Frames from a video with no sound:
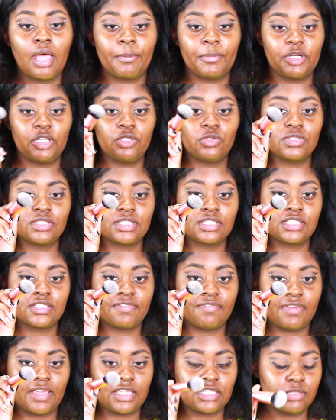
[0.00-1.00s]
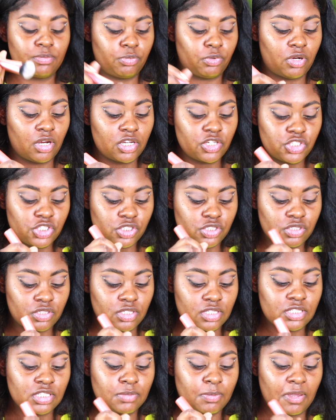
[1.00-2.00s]
going to use this face brush.
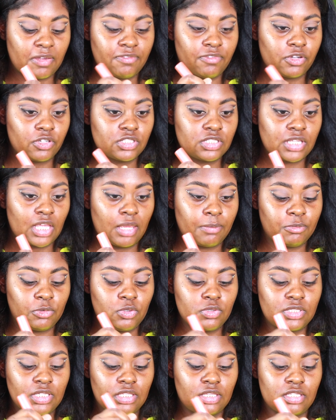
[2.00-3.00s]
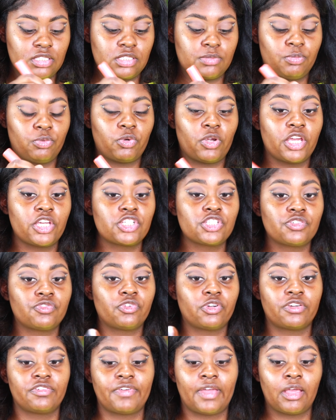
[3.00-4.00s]
This is my first time using this brush
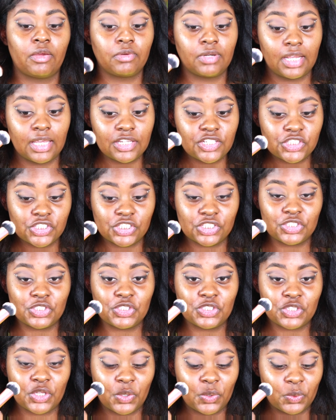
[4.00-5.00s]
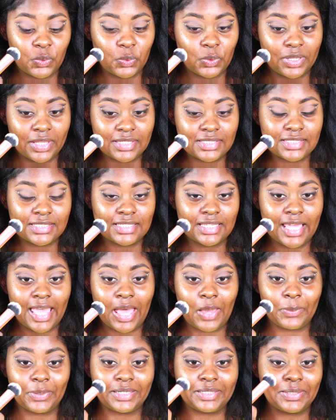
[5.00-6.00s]
for foundation, so let's see
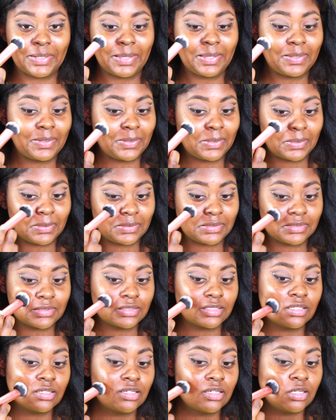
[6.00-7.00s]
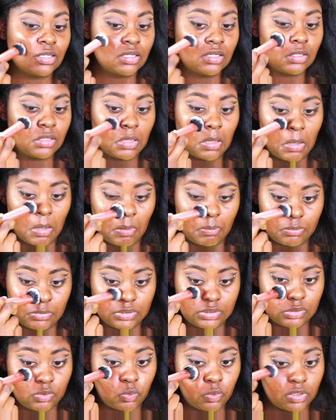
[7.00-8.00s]
how it does. I'm
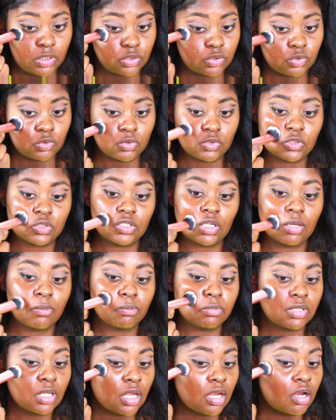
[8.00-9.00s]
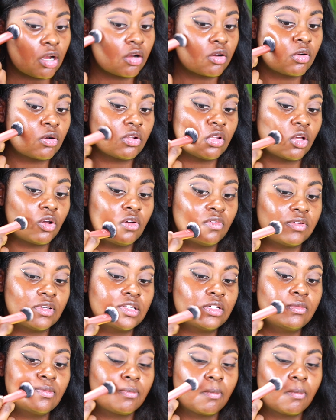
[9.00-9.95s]
just going to stamp that all over.